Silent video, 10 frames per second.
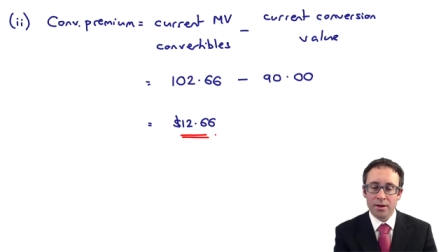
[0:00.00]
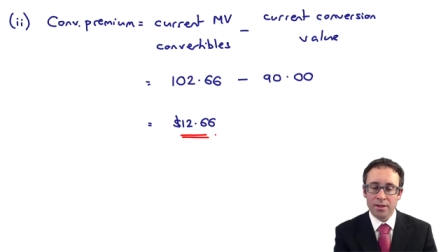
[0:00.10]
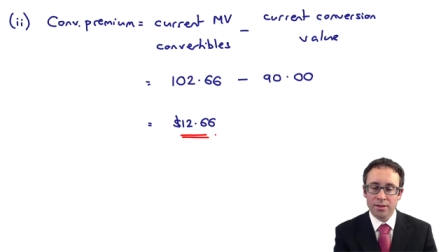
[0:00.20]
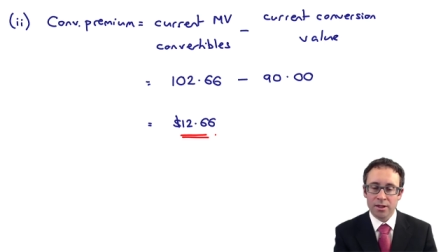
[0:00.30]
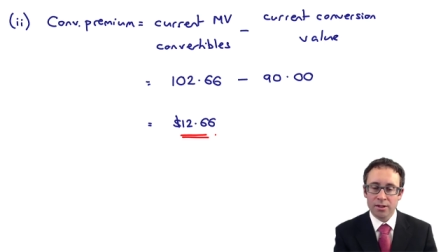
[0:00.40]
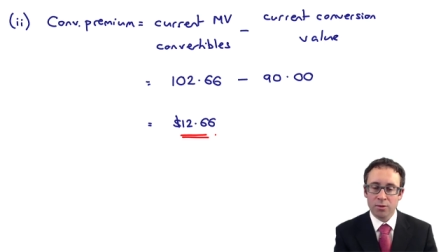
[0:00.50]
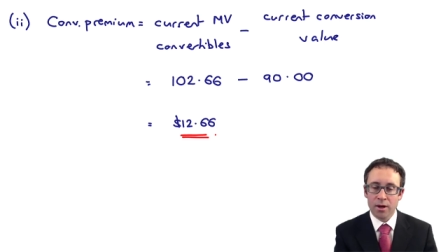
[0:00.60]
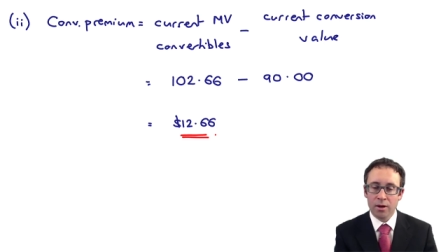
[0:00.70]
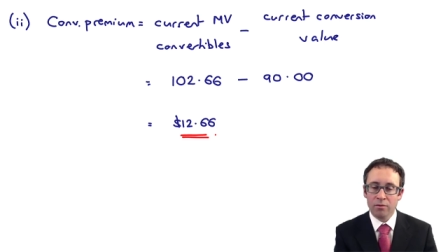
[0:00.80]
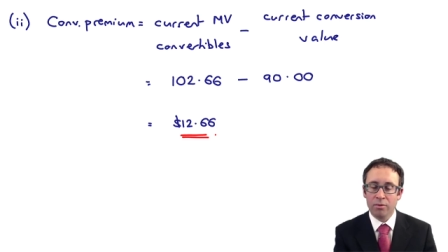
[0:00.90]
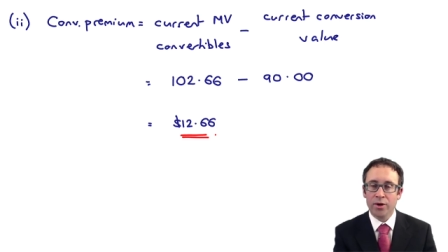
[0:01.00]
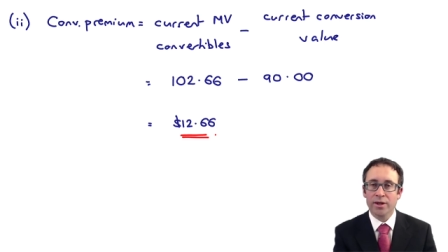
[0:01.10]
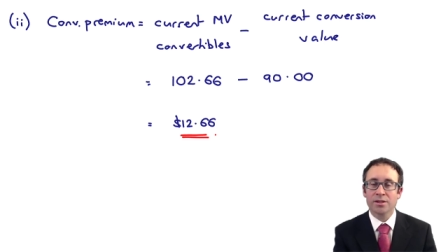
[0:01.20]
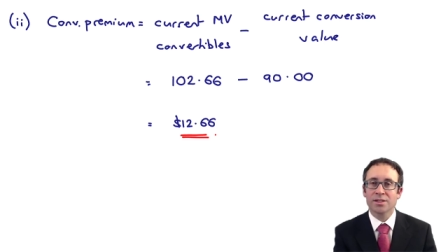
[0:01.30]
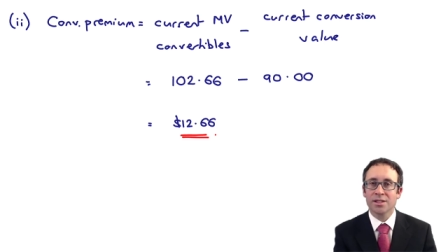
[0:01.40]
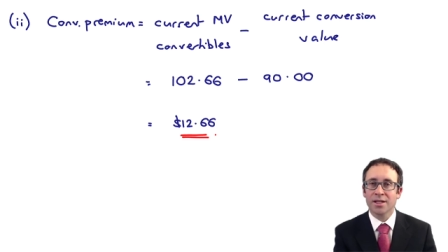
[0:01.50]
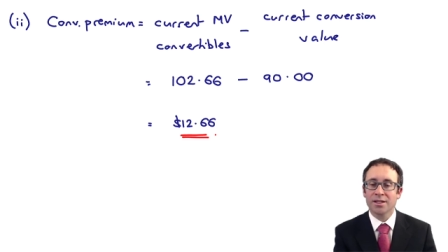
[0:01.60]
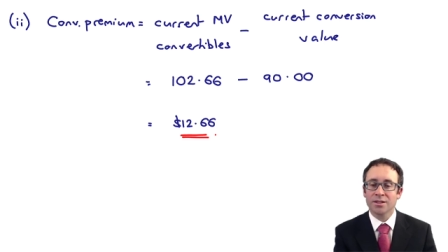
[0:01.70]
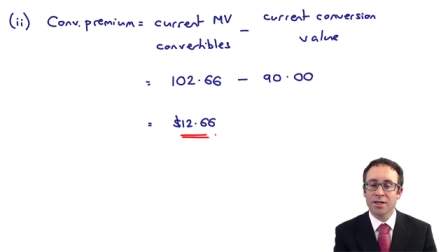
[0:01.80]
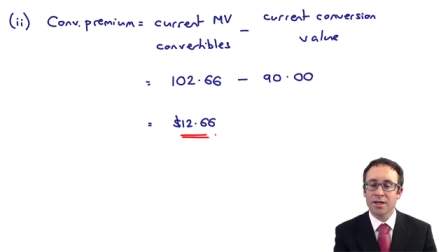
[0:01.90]
is at 12.66
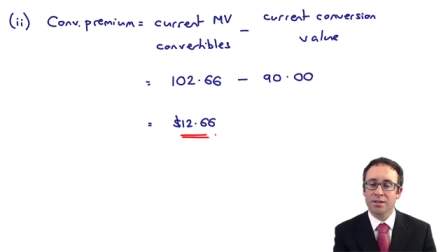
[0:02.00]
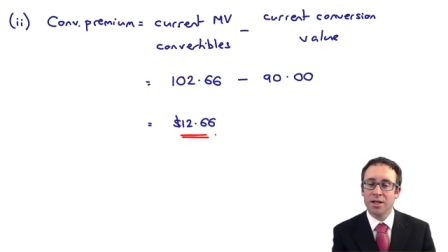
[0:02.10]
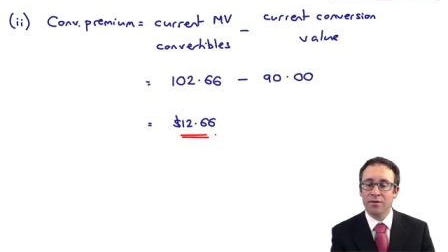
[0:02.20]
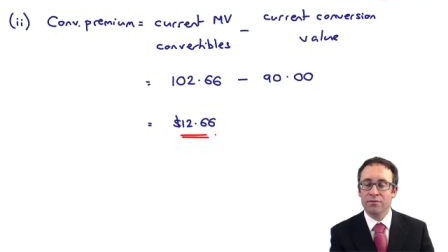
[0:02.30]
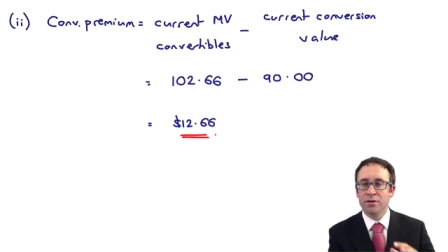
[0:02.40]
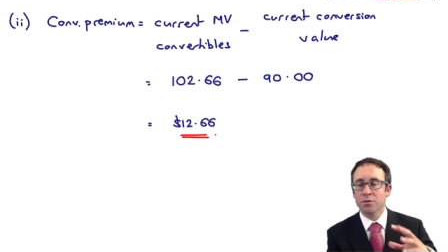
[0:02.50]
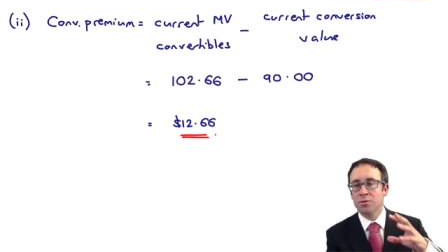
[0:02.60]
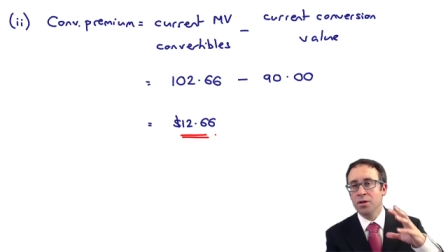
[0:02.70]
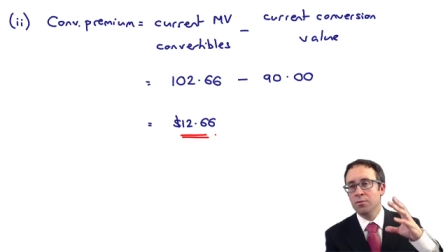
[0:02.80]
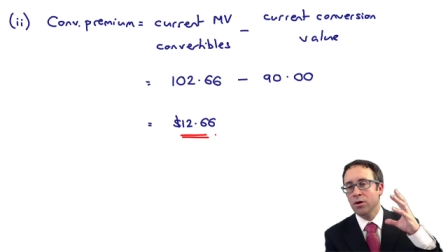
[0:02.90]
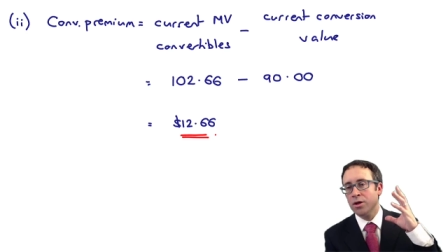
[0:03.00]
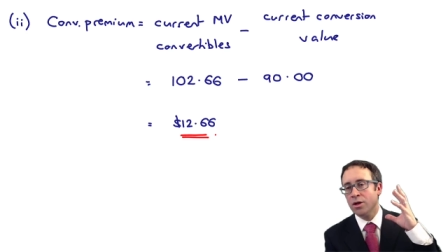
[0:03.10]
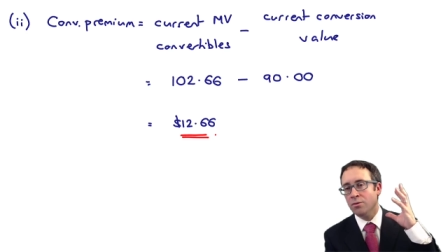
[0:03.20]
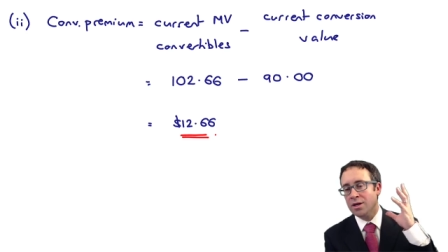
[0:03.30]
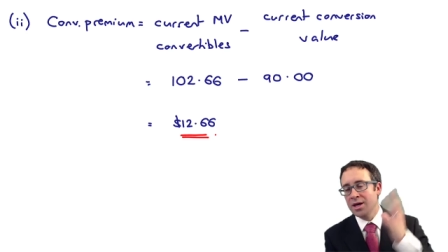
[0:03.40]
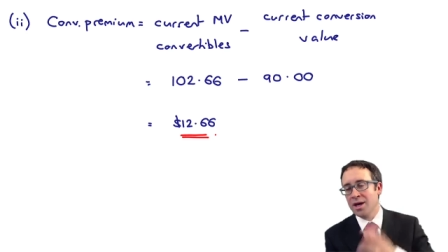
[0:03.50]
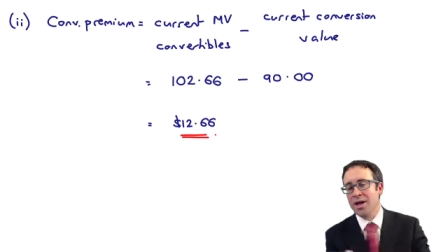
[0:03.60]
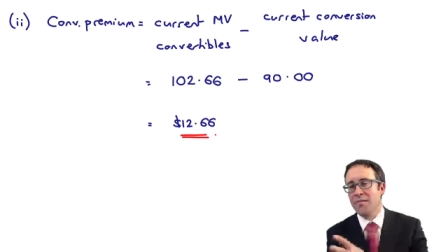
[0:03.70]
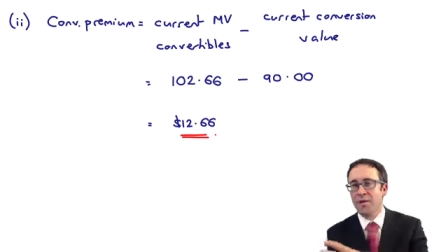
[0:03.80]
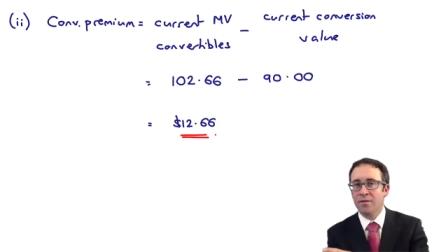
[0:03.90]
the difference between what you would
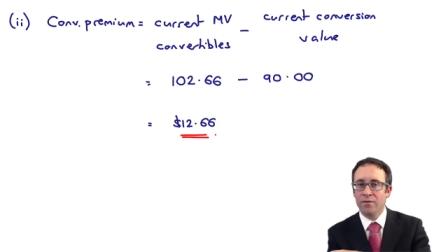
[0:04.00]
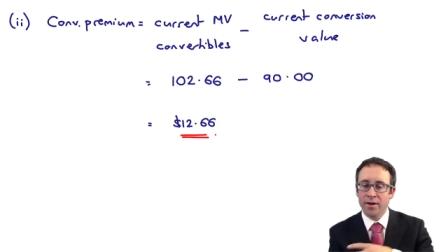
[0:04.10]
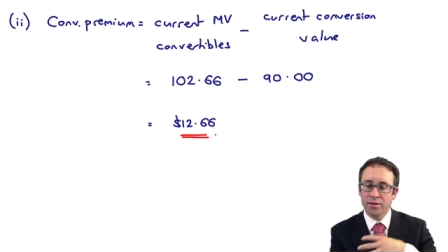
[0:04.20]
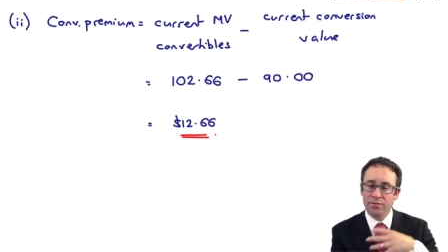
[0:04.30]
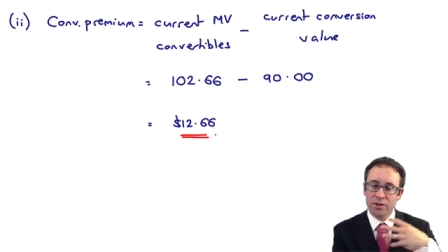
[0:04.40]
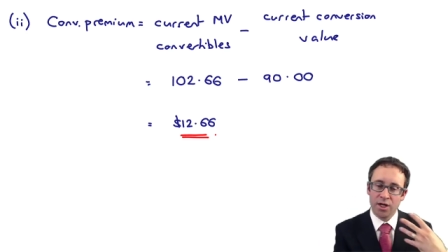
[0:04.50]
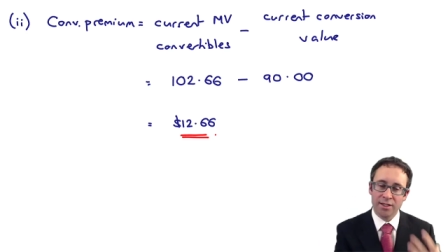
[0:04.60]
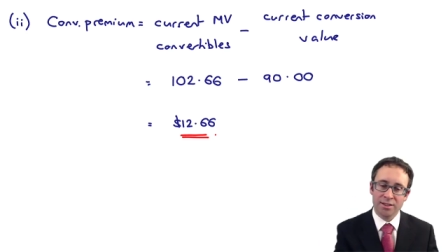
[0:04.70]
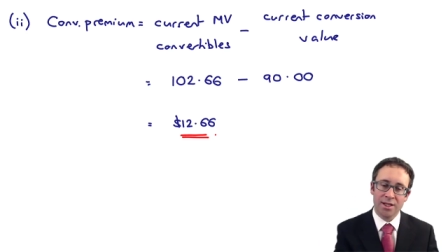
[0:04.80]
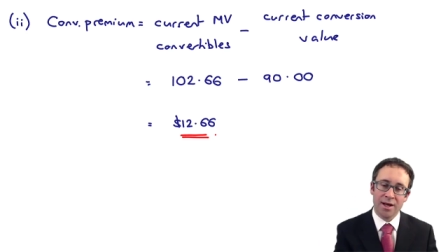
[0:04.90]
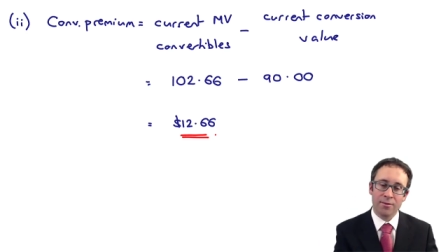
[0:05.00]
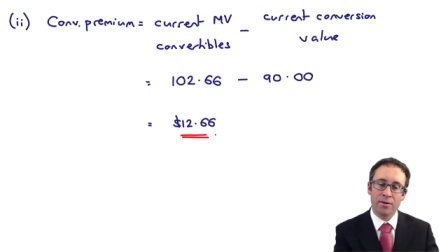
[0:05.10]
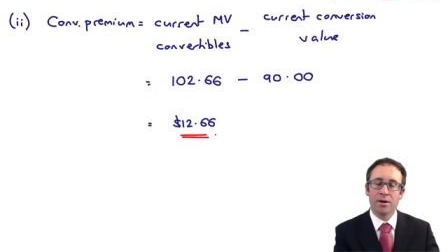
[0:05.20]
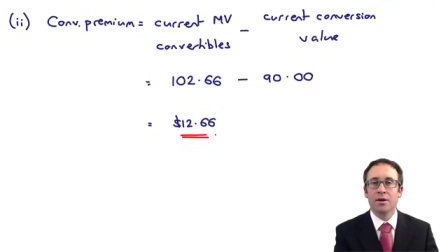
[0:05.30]
get if you converted for shares now